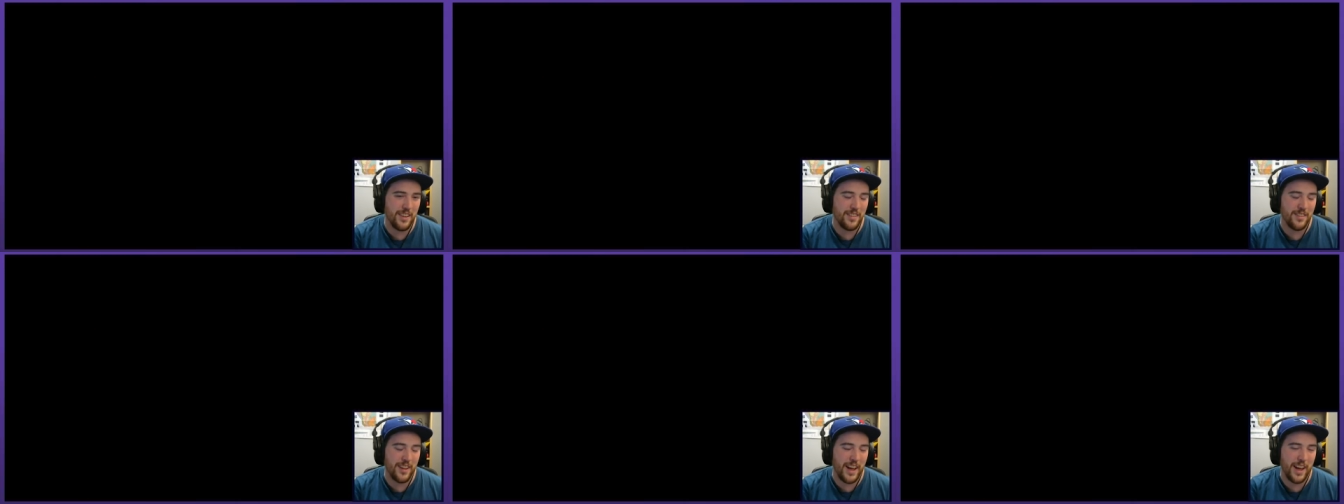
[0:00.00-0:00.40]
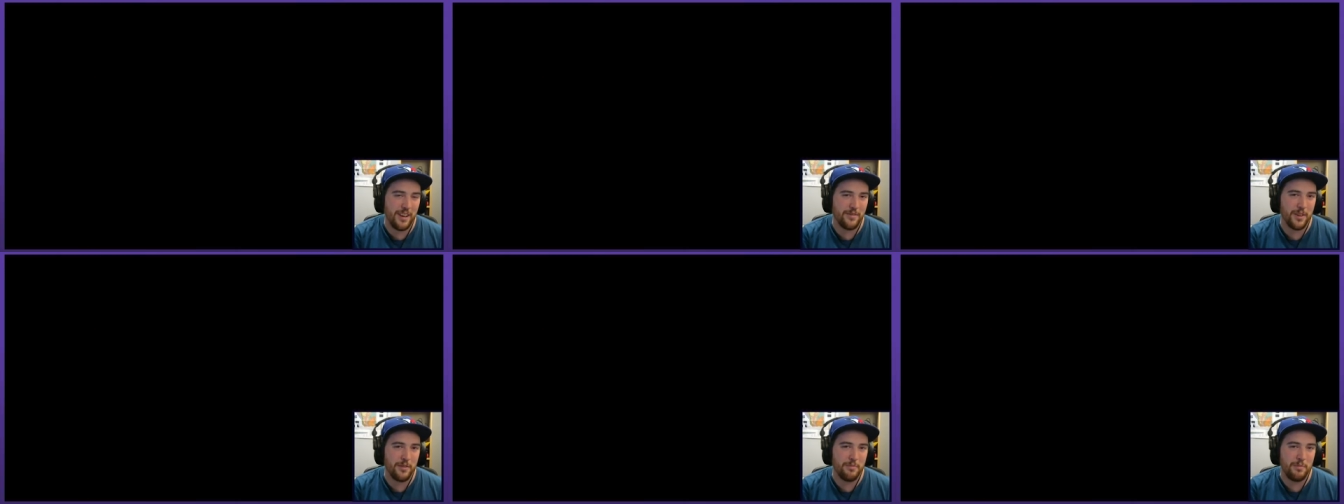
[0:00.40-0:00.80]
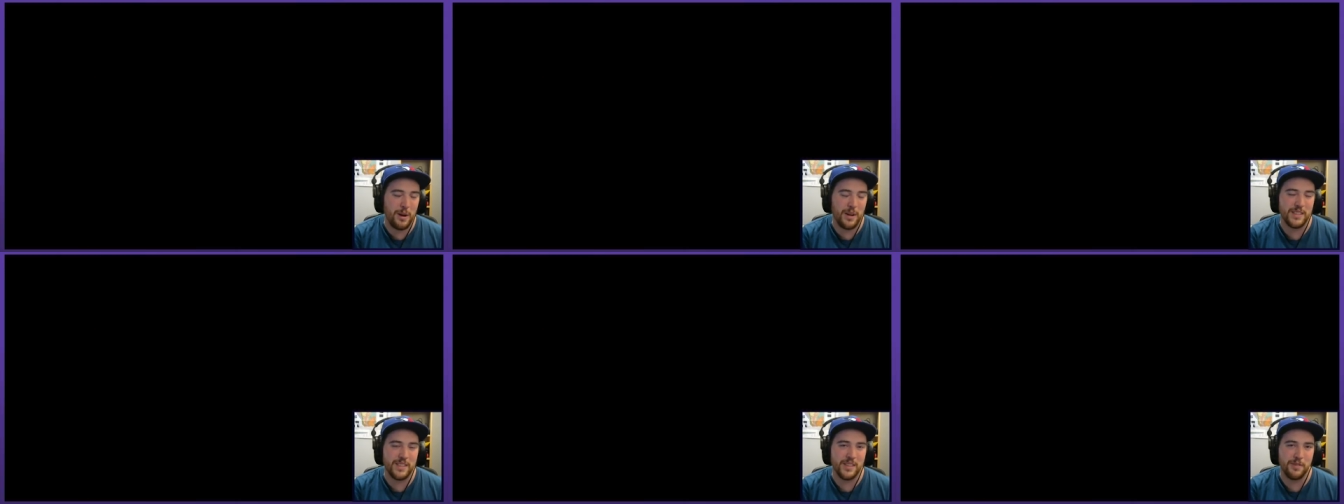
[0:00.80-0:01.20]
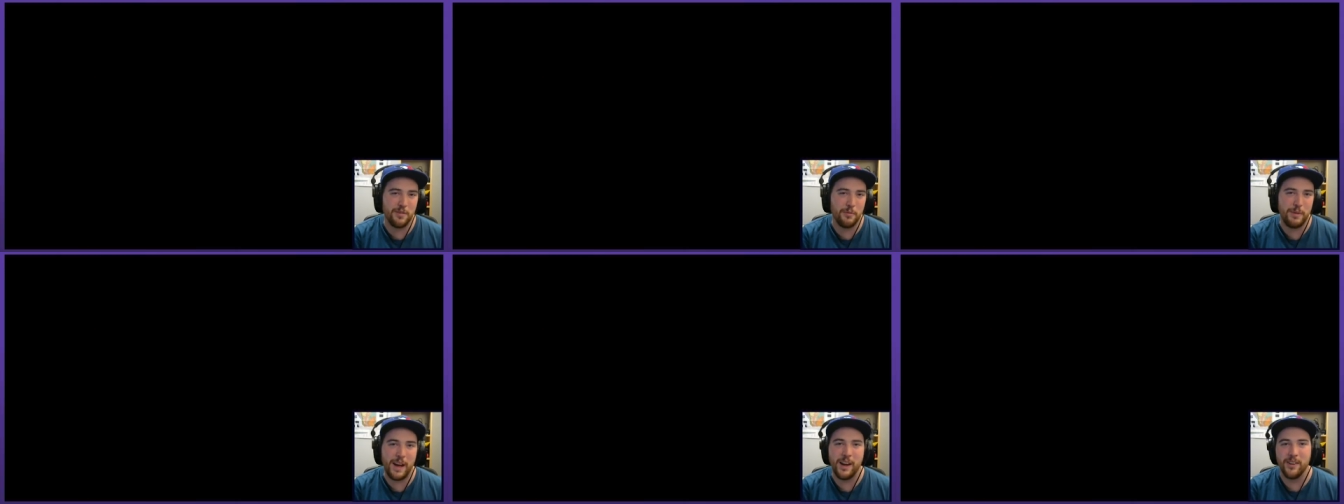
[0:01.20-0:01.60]
lava monster
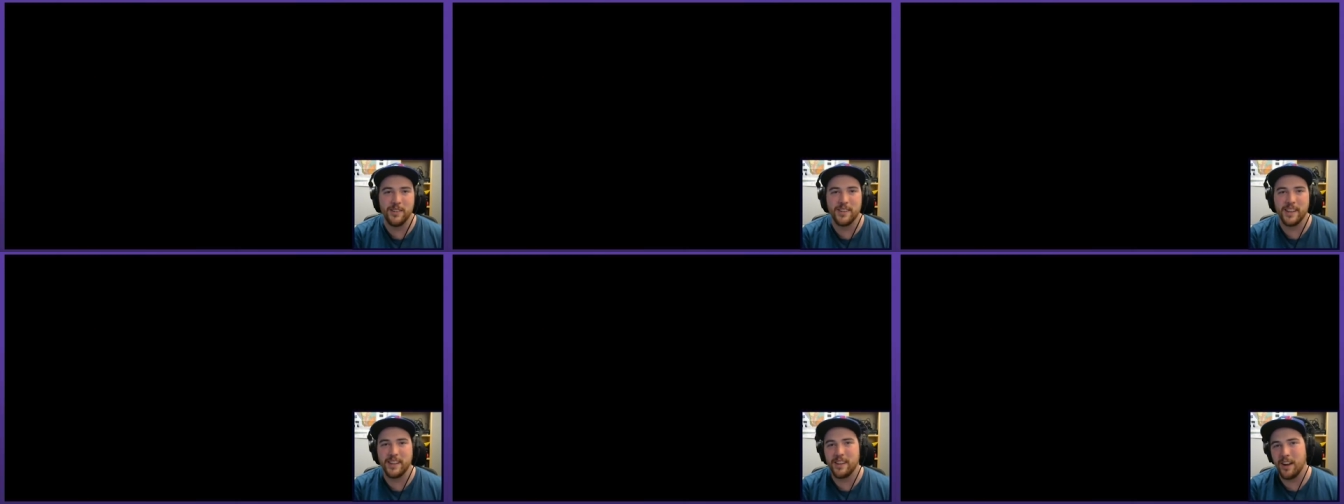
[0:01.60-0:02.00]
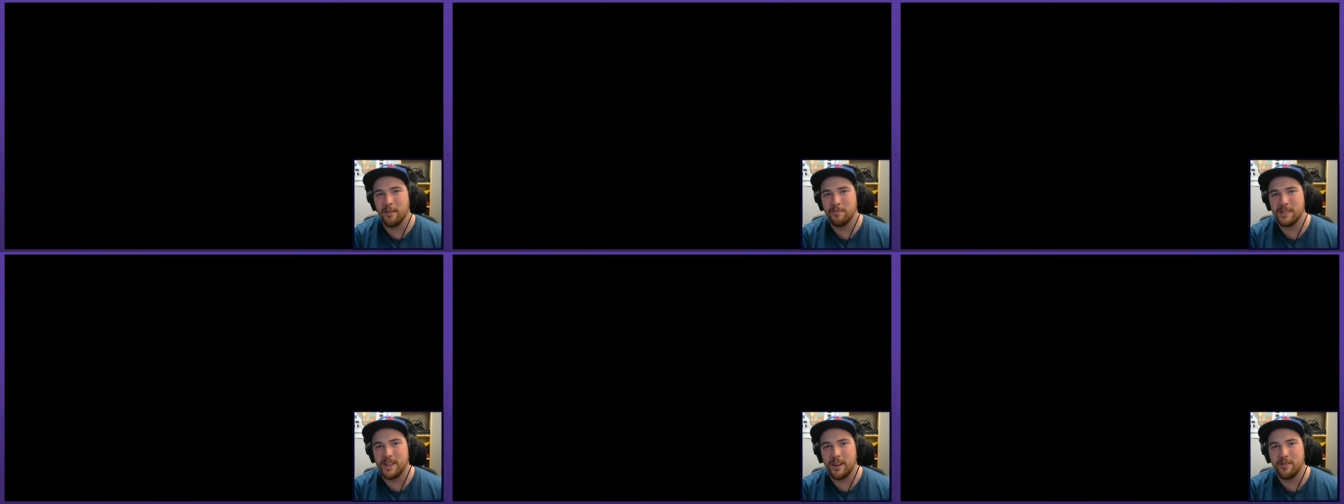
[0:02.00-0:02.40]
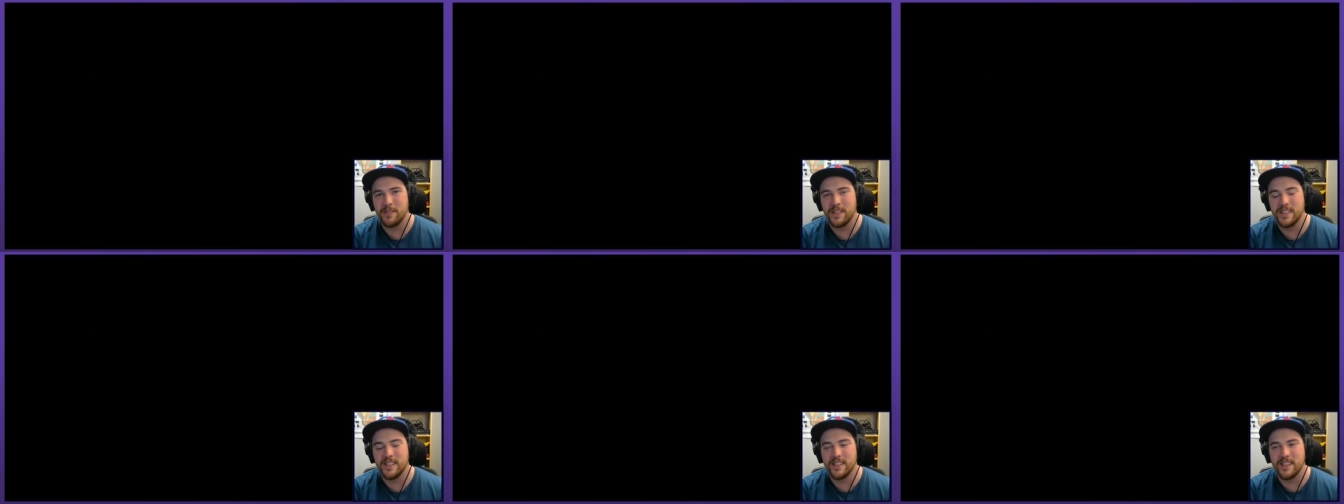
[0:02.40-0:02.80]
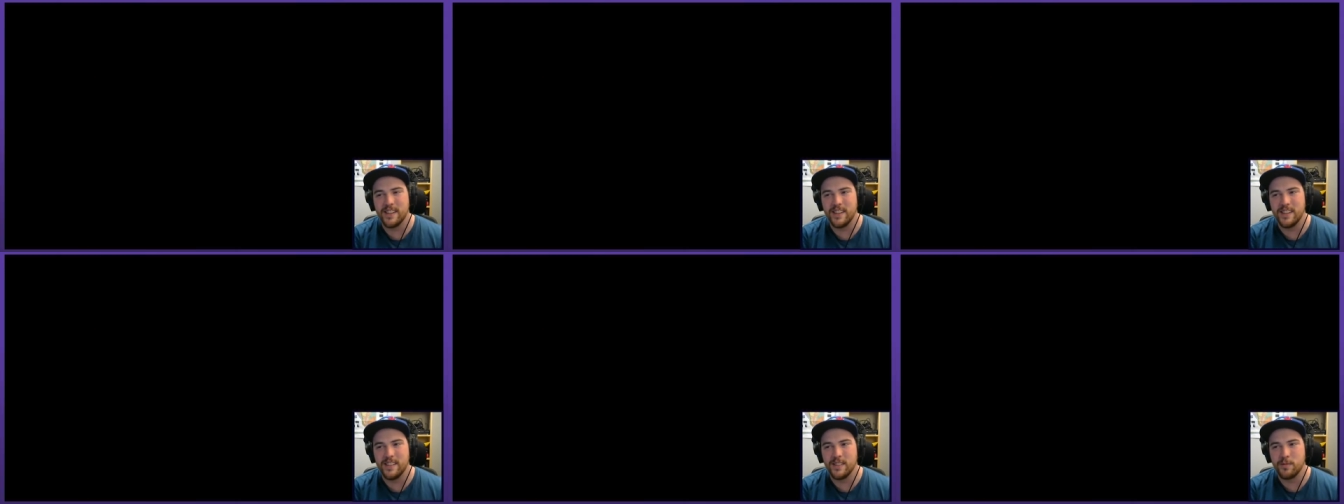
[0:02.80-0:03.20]
from hell that comes out is
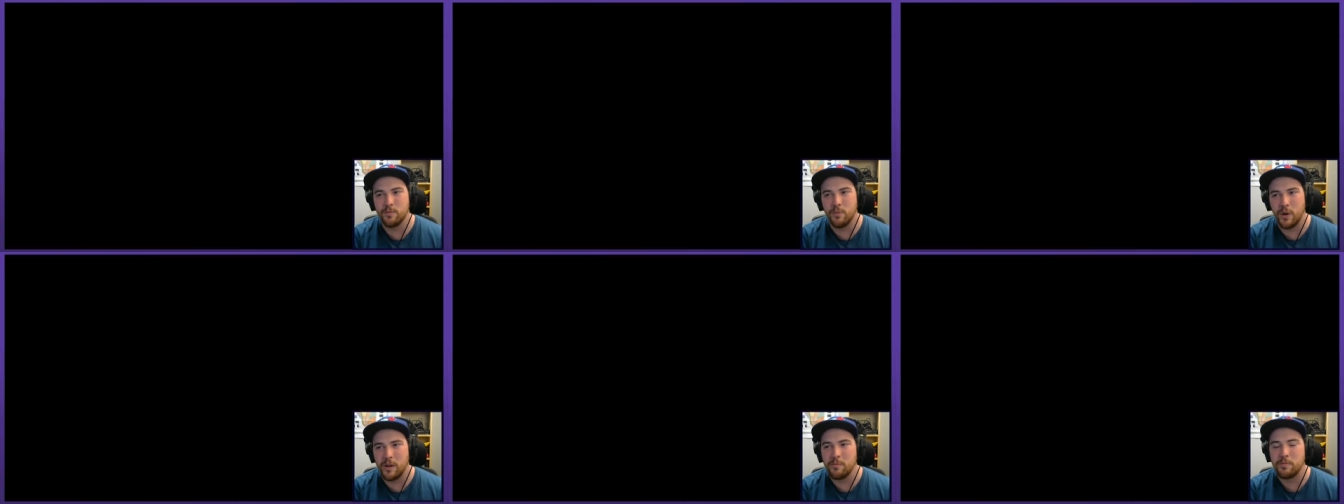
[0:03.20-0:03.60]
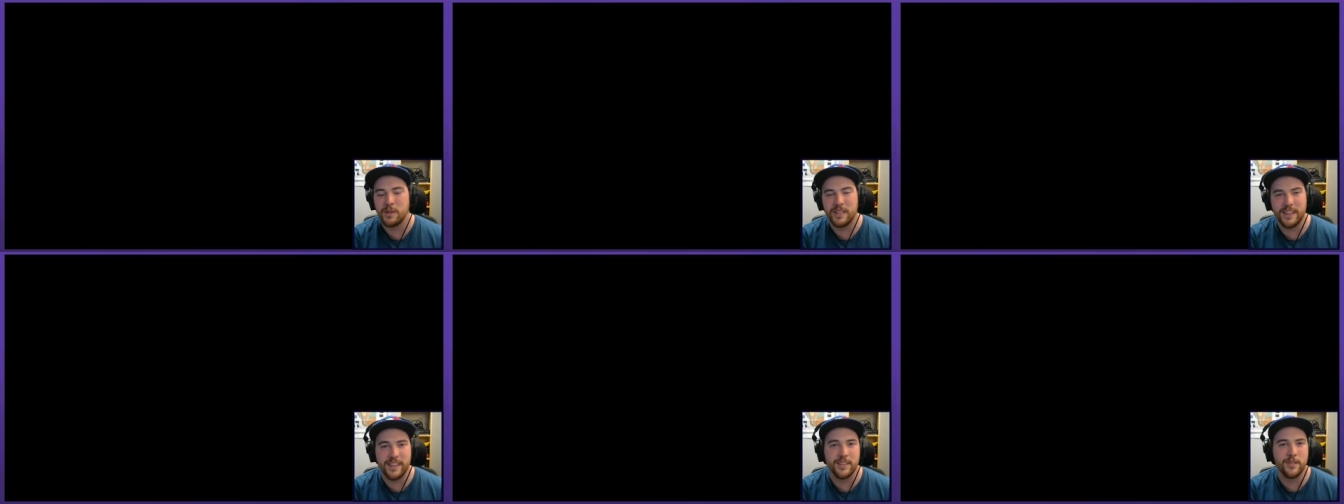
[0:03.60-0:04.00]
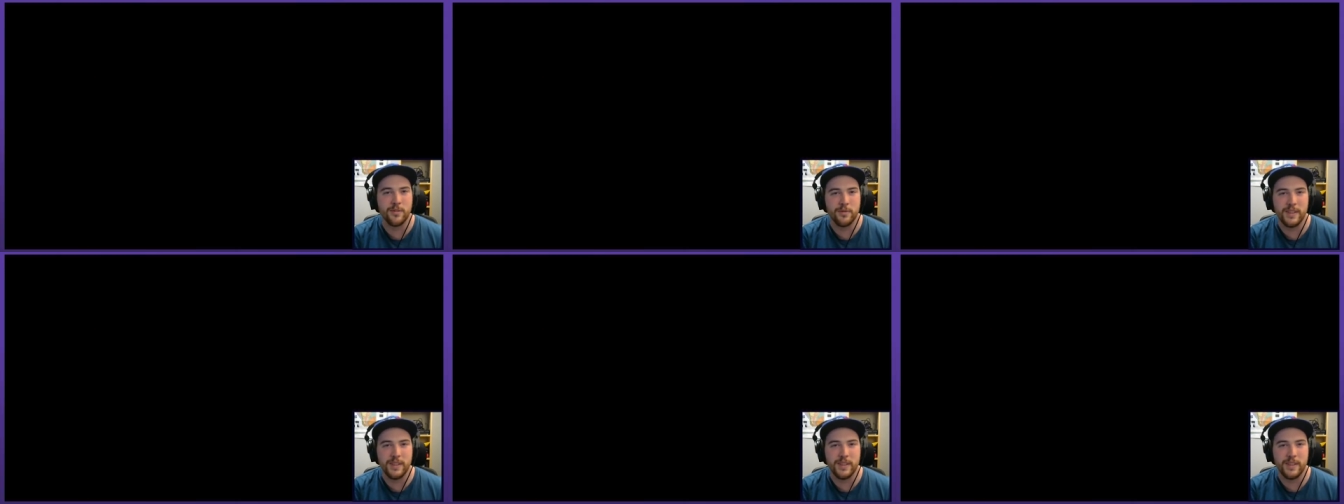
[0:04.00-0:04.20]
is one particular